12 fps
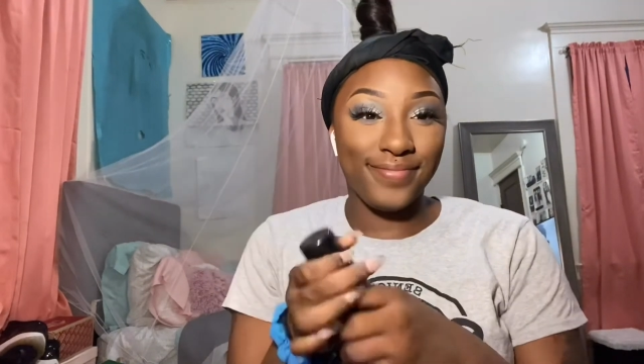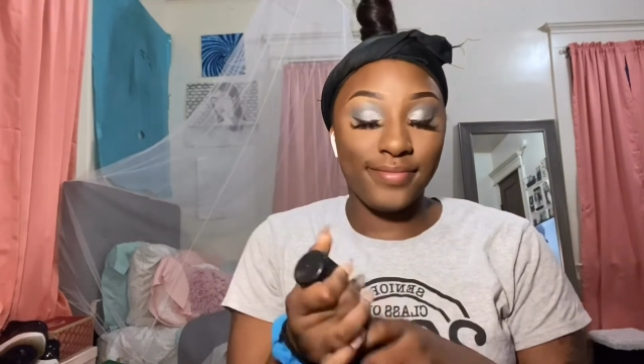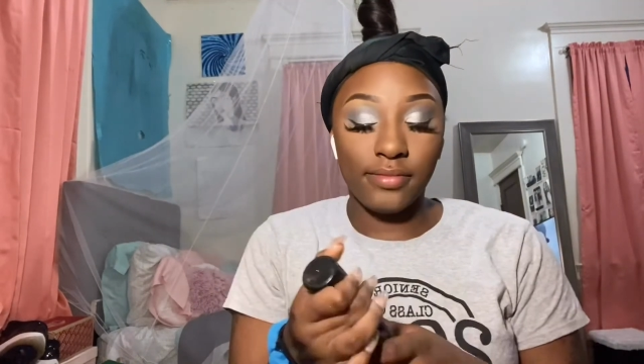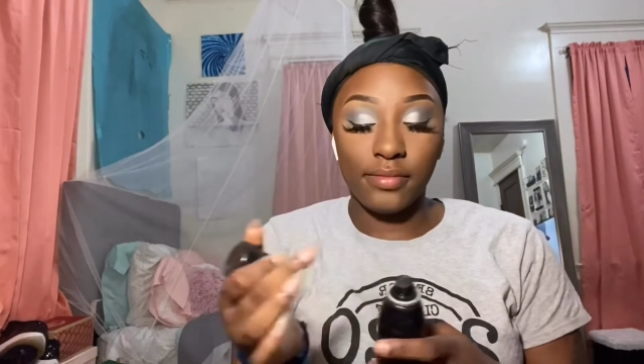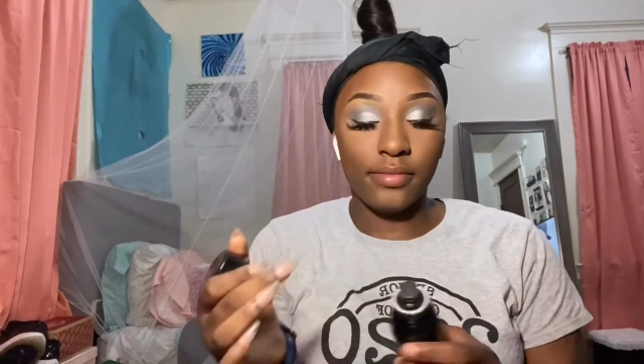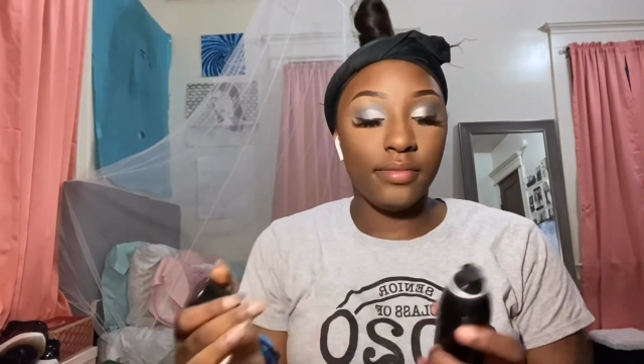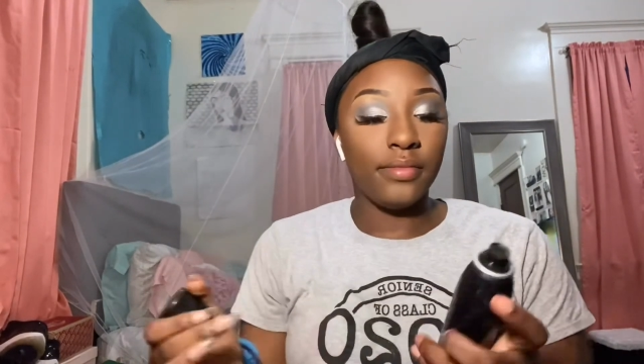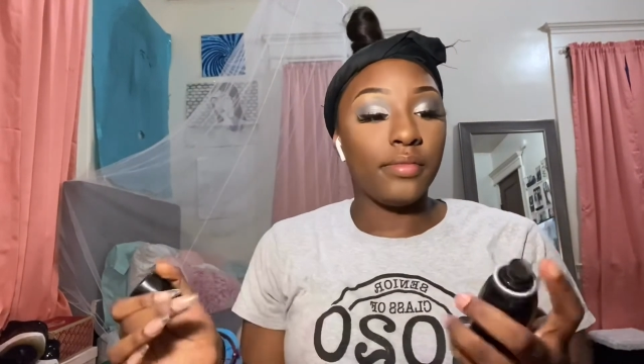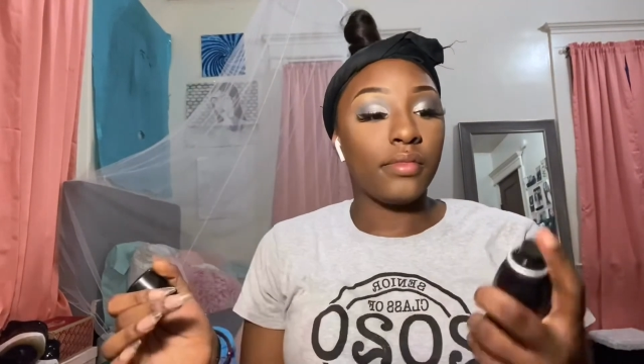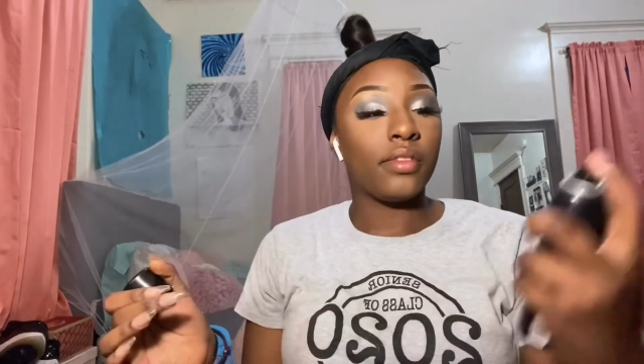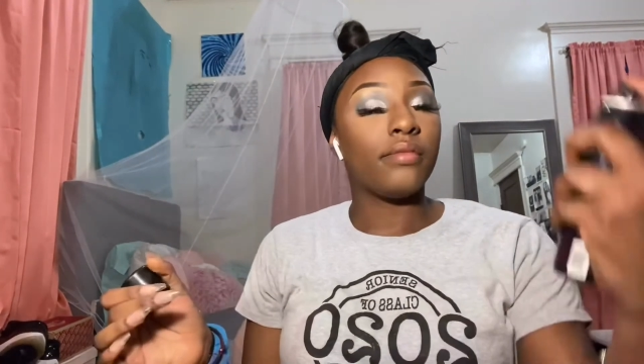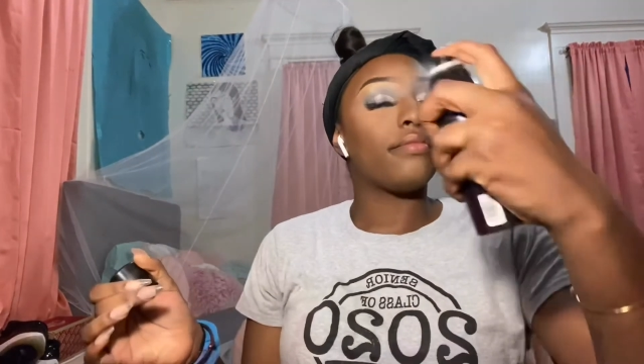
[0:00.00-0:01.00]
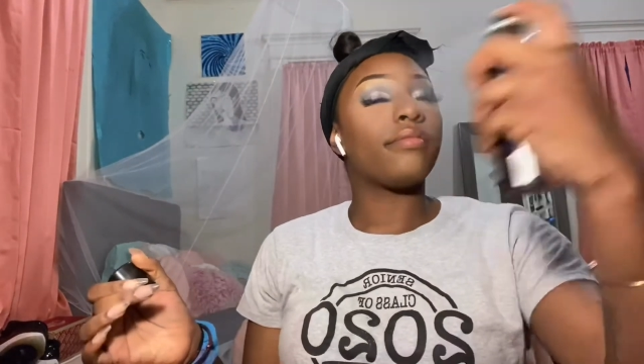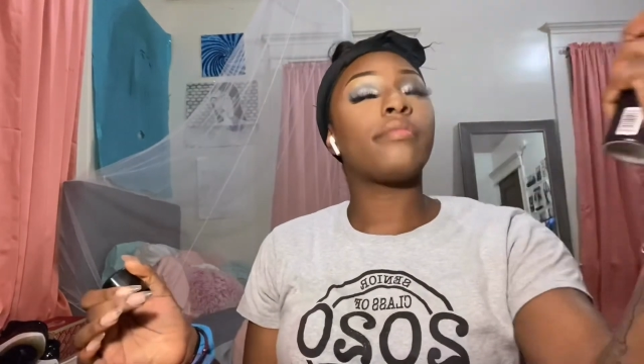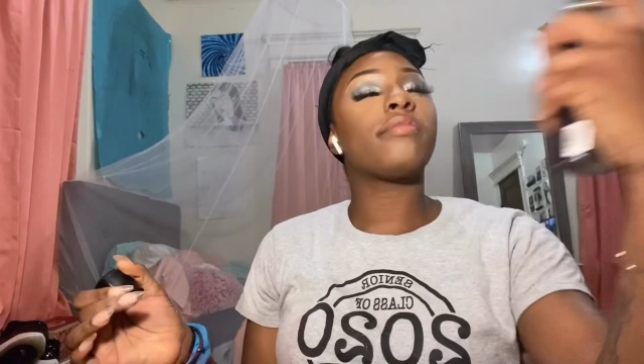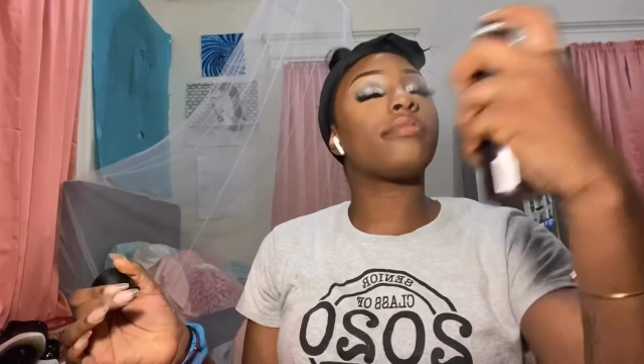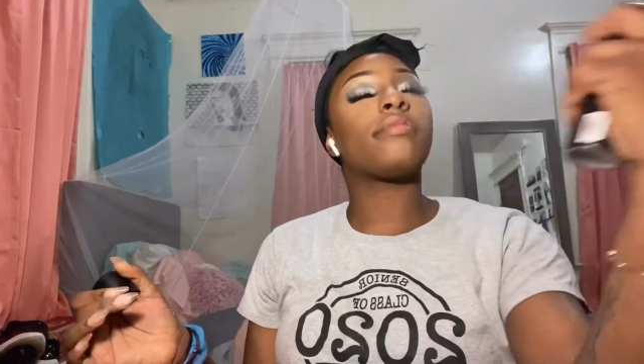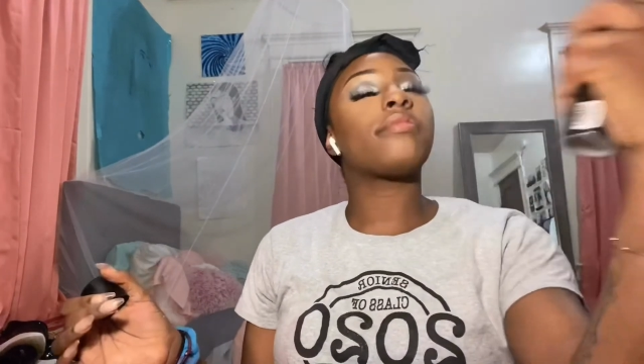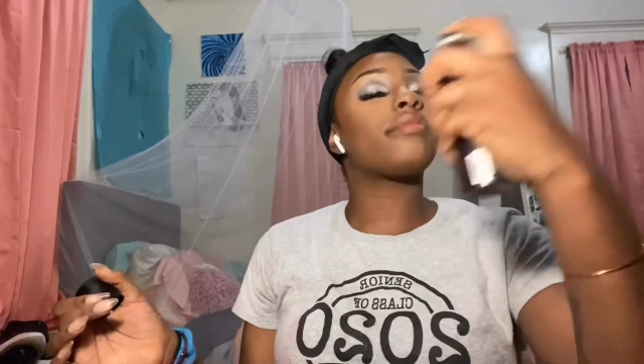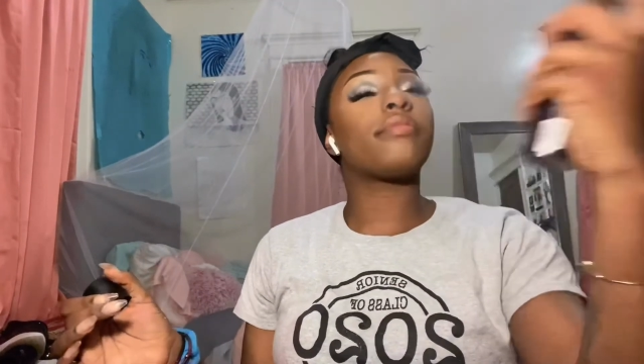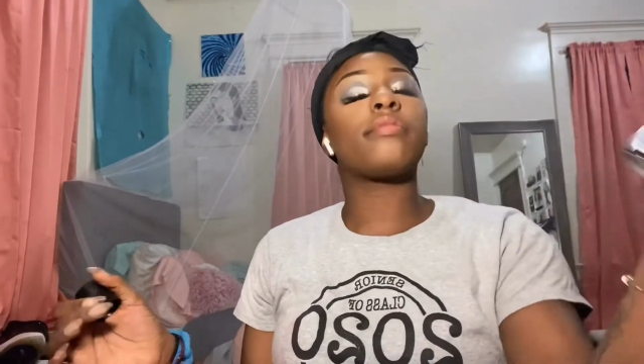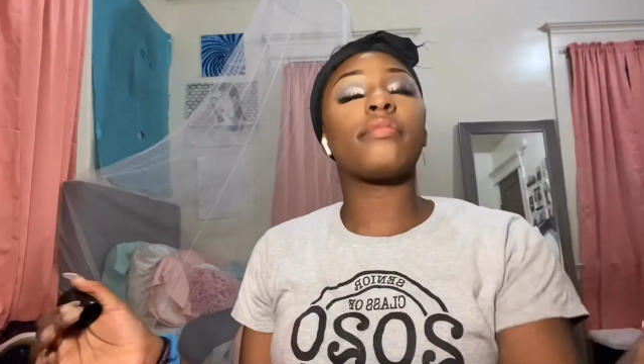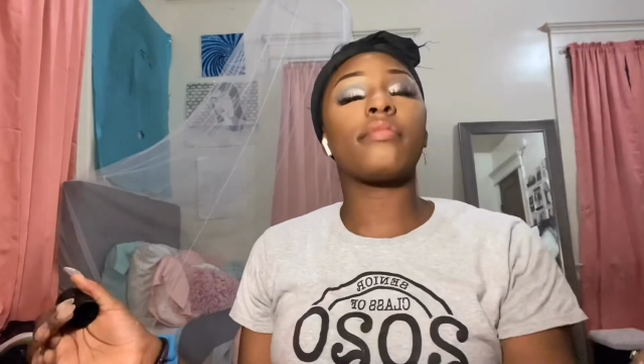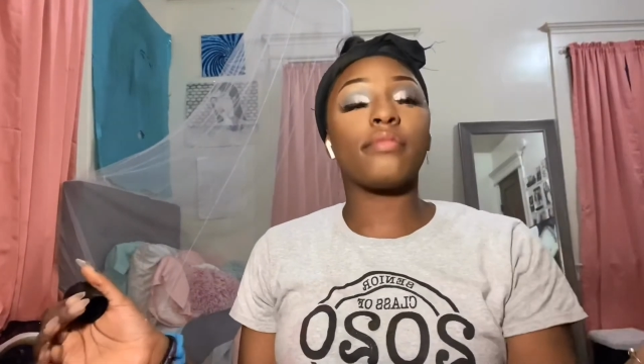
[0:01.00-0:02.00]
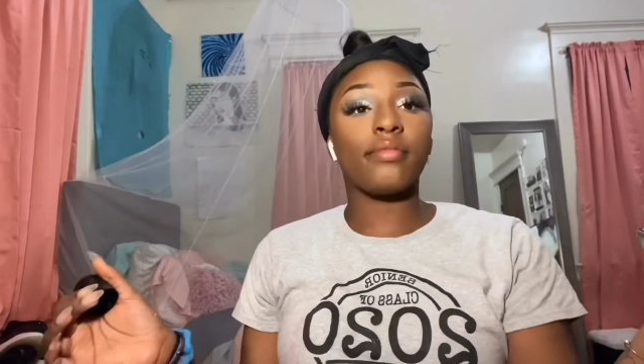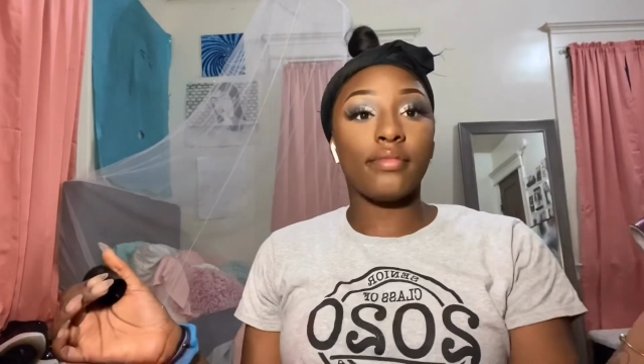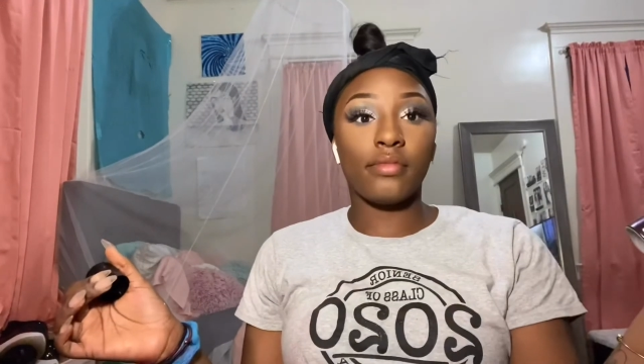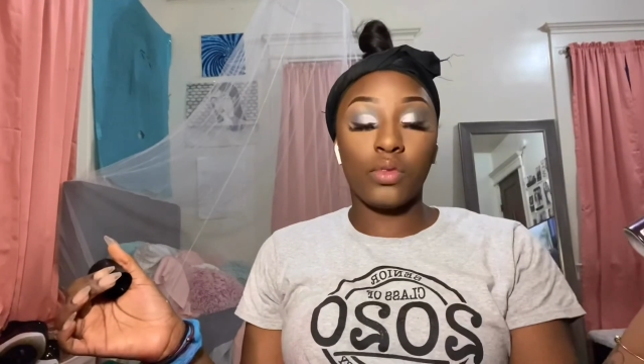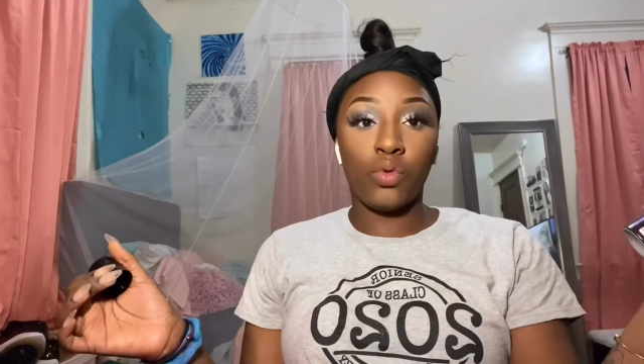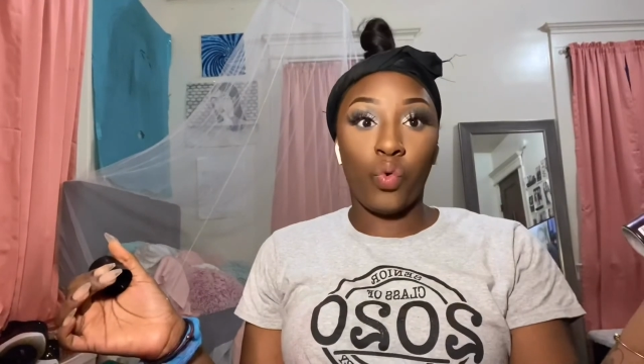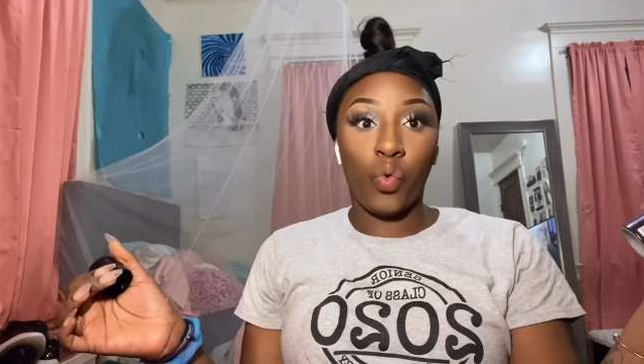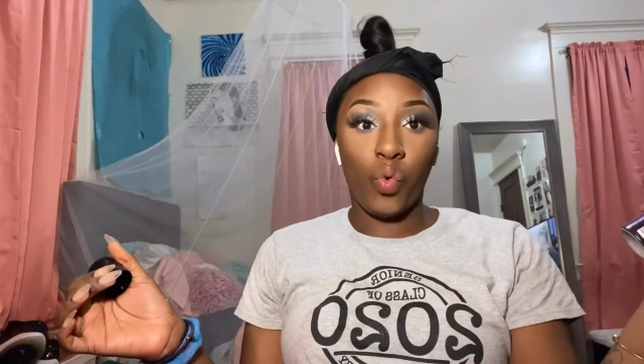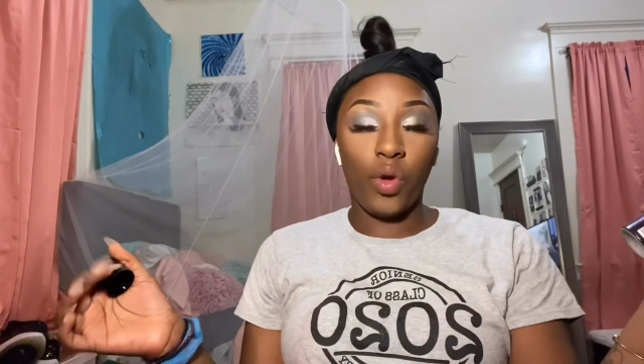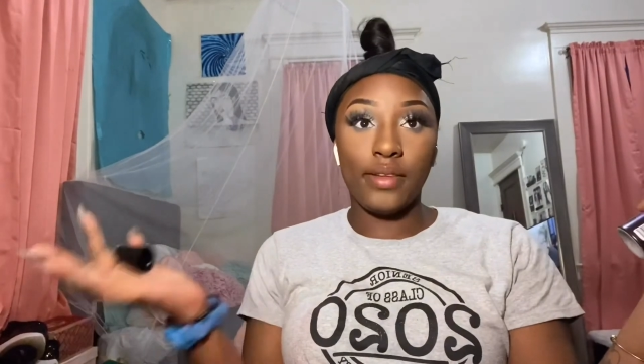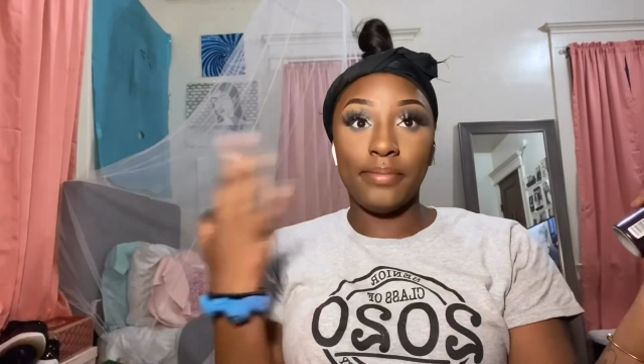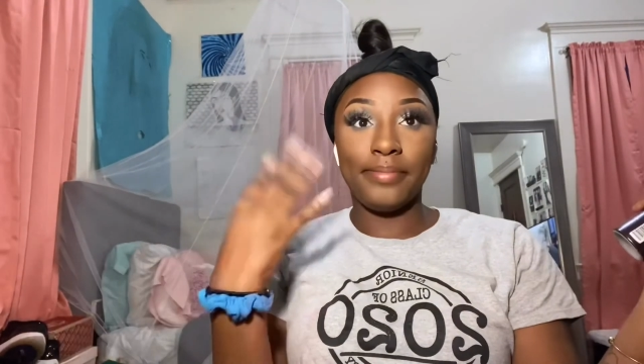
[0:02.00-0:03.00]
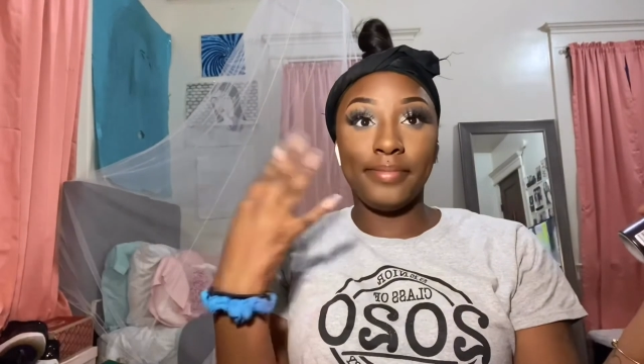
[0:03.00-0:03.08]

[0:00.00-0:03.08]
Now I'm gonna use my Morphe spray. I love that spray.